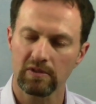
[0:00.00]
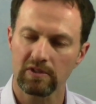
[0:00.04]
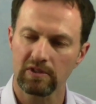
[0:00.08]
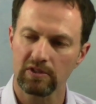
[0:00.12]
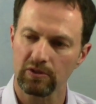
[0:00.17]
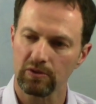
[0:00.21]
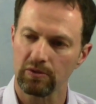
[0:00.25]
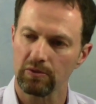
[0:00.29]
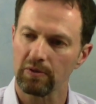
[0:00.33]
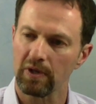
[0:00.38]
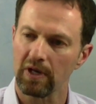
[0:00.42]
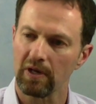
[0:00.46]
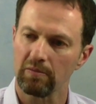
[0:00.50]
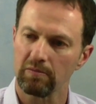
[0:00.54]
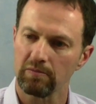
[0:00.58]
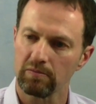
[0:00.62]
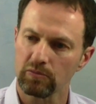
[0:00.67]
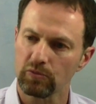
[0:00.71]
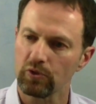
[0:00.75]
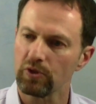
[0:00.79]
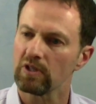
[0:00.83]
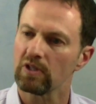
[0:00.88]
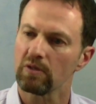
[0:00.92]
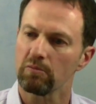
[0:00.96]
to
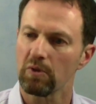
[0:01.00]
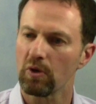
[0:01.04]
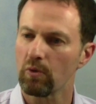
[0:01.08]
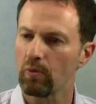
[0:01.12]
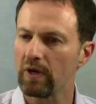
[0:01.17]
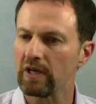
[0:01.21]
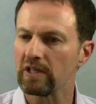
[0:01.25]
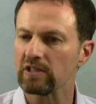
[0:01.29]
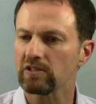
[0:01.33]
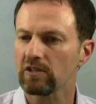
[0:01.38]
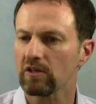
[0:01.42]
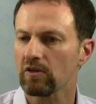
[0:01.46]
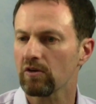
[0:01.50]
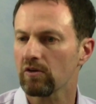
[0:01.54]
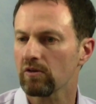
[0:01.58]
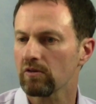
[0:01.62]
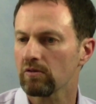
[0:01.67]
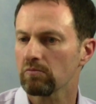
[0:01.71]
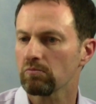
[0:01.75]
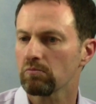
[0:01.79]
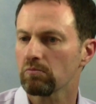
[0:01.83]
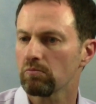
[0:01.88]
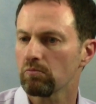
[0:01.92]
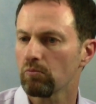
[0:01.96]
treat them in ways that
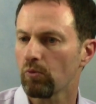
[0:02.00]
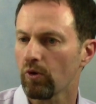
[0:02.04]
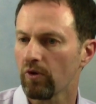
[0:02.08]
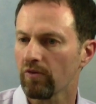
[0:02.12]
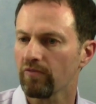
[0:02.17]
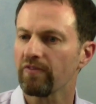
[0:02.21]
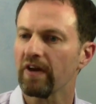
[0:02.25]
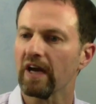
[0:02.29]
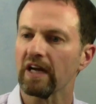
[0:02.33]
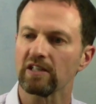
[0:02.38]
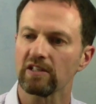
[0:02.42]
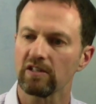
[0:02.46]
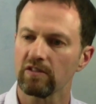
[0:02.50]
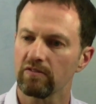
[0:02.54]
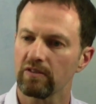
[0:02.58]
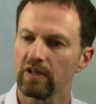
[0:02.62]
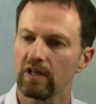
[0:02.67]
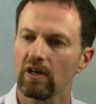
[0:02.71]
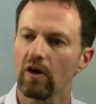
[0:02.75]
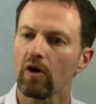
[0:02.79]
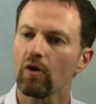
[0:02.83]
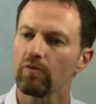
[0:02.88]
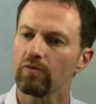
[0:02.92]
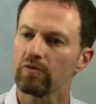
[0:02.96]
are more effective
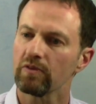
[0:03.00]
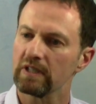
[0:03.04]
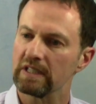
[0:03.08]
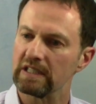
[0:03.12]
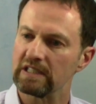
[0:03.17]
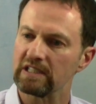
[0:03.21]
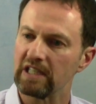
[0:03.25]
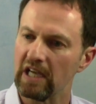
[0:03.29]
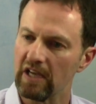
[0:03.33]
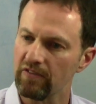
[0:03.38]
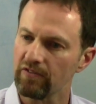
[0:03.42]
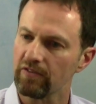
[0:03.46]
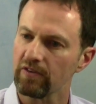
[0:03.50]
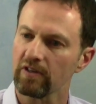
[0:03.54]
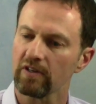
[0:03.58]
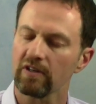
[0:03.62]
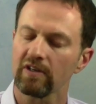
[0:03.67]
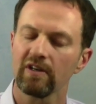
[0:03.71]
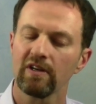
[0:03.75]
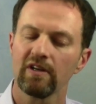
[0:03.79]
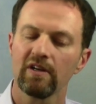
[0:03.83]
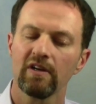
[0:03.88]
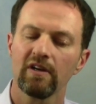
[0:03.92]
and hopefully safer.